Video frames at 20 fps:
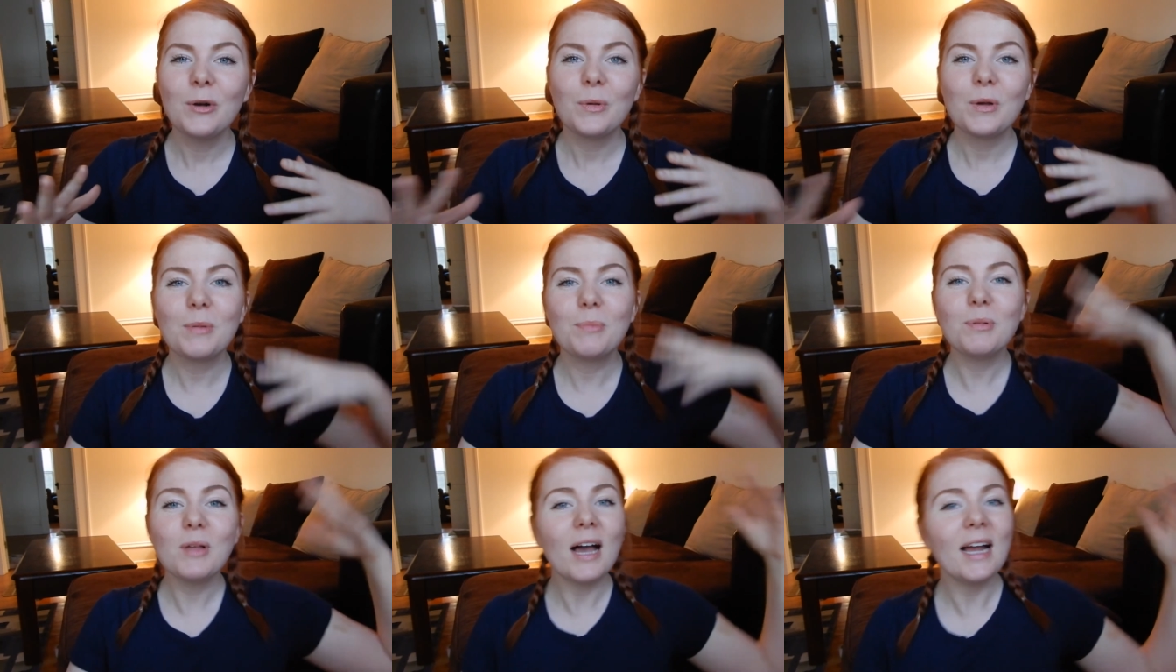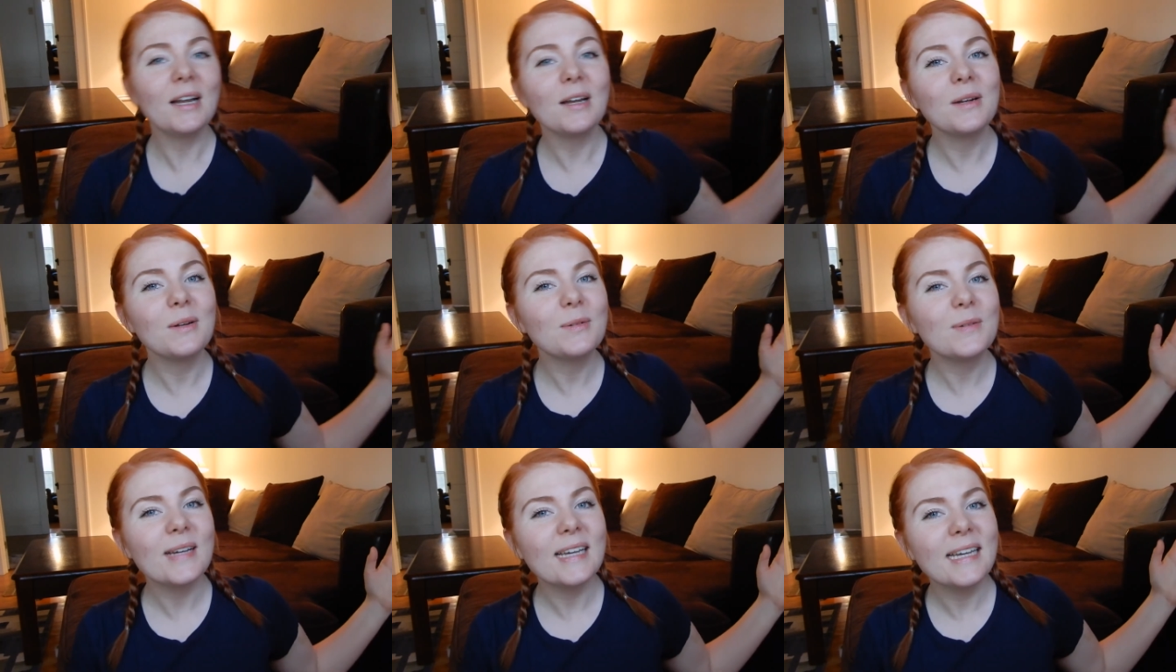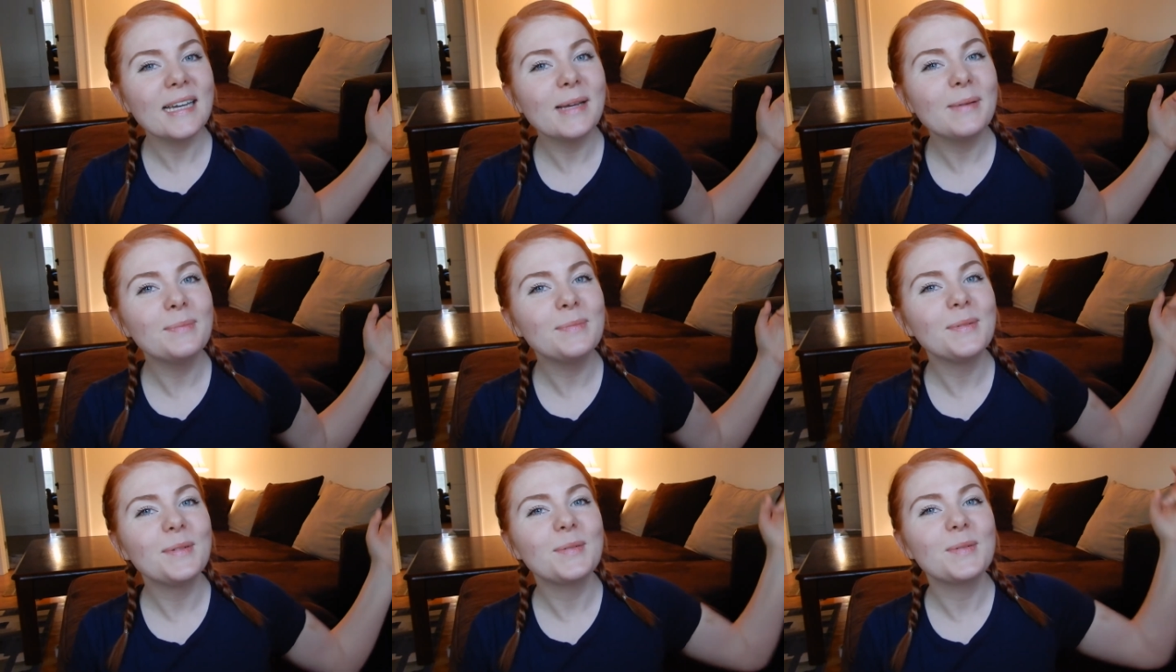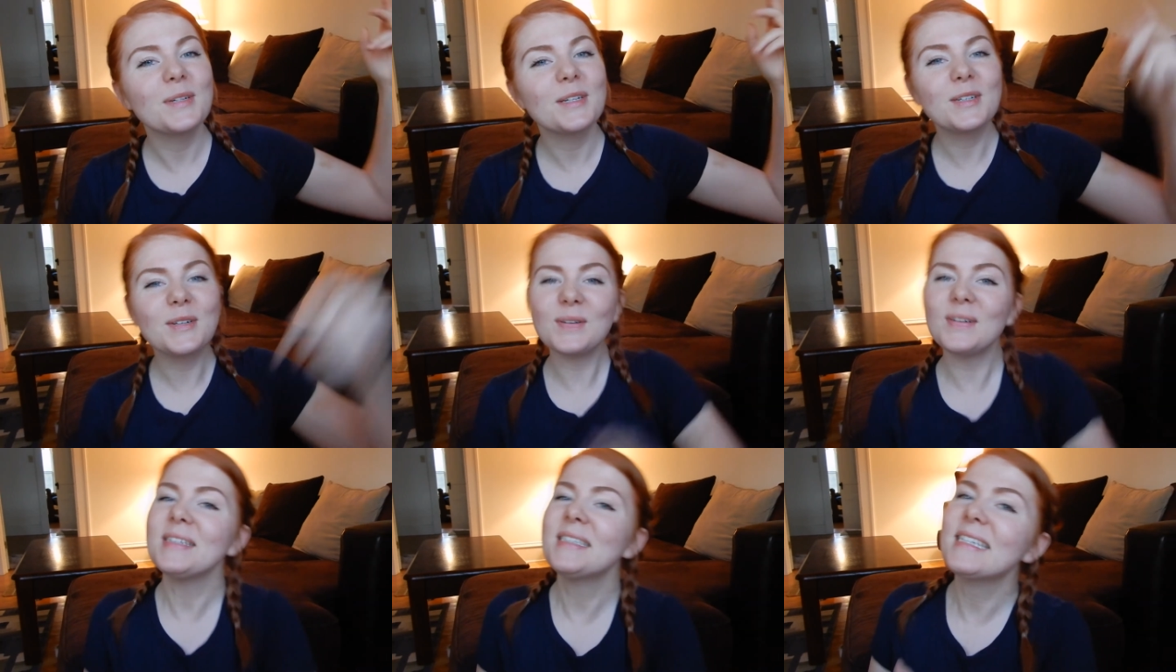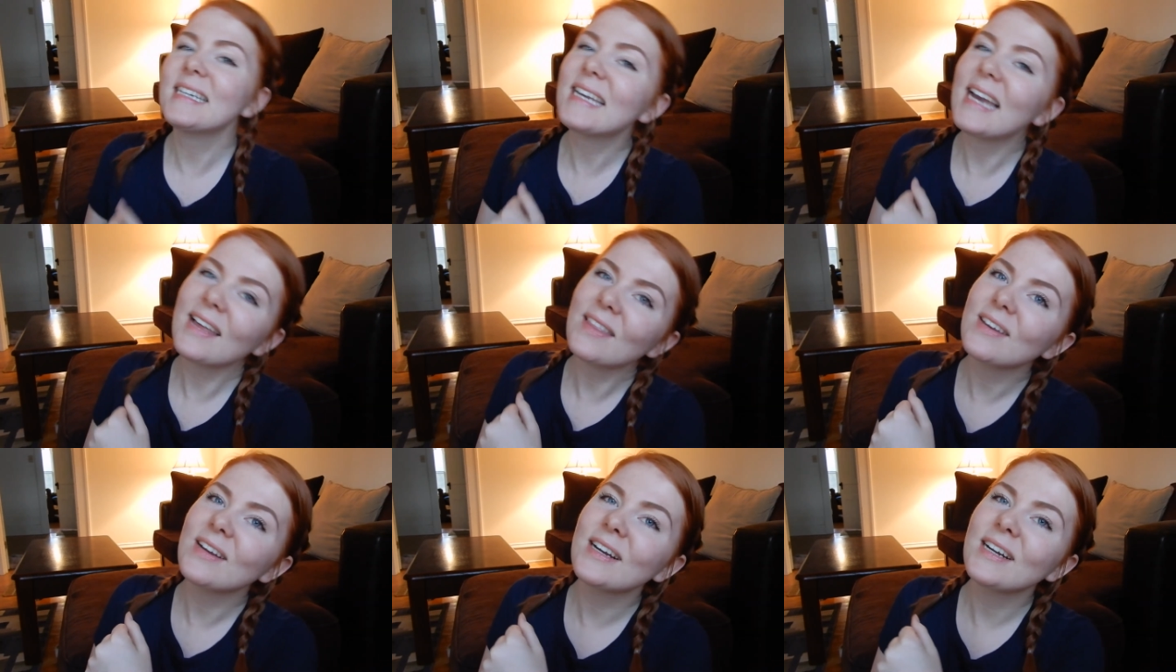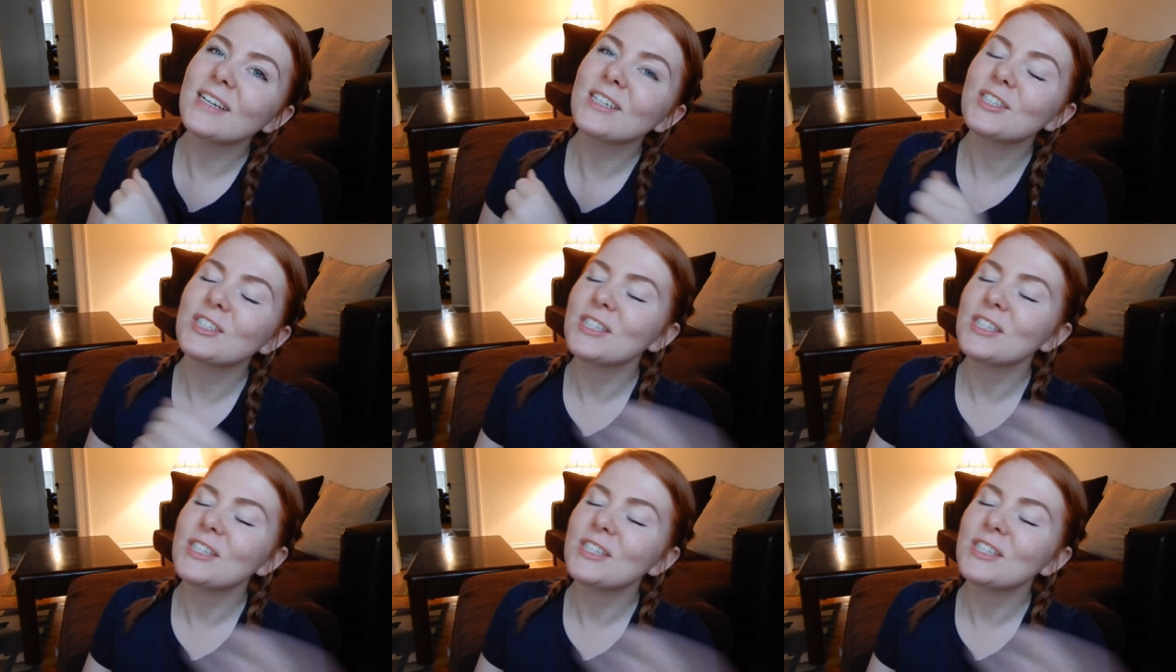We applied on a whim. We're going together.